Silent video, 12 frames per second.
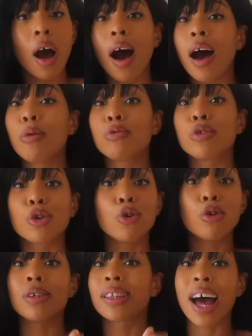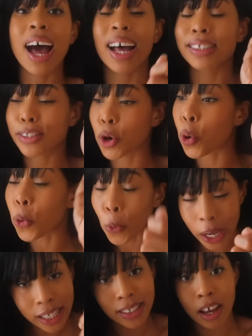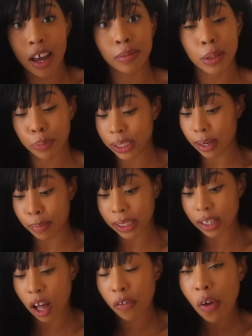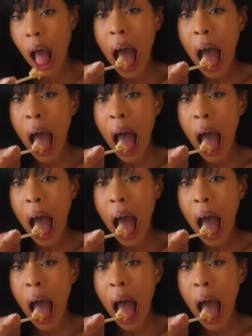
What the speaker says: I will record that ass quick time to protect myself.